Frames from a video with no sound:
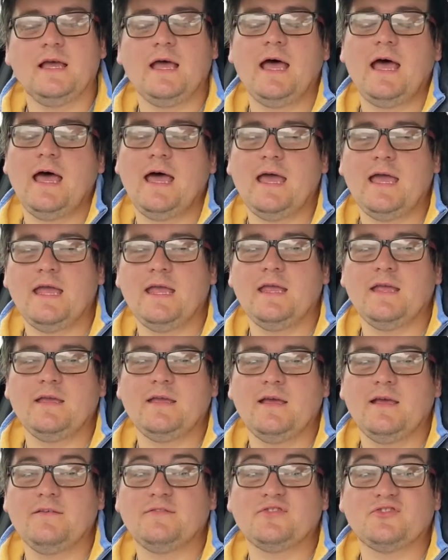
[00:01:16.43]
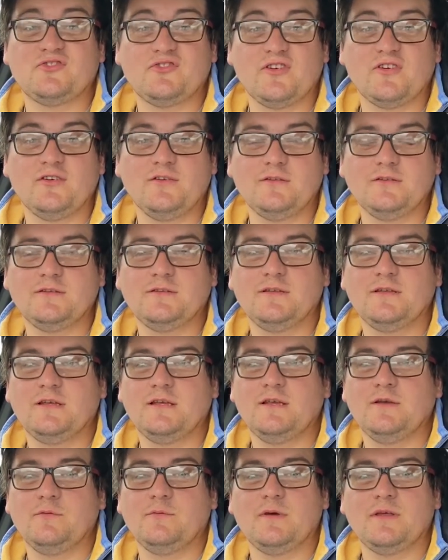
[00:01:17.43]
I have struggled
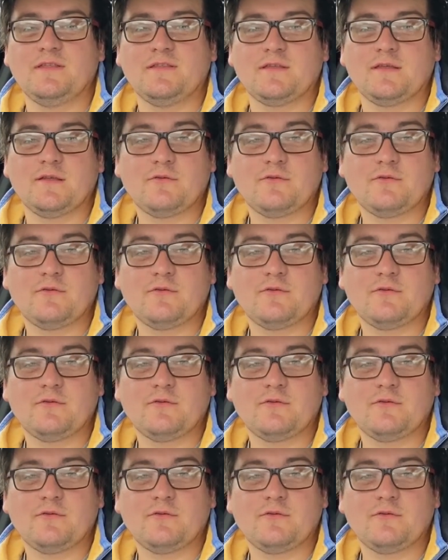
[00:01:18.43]
with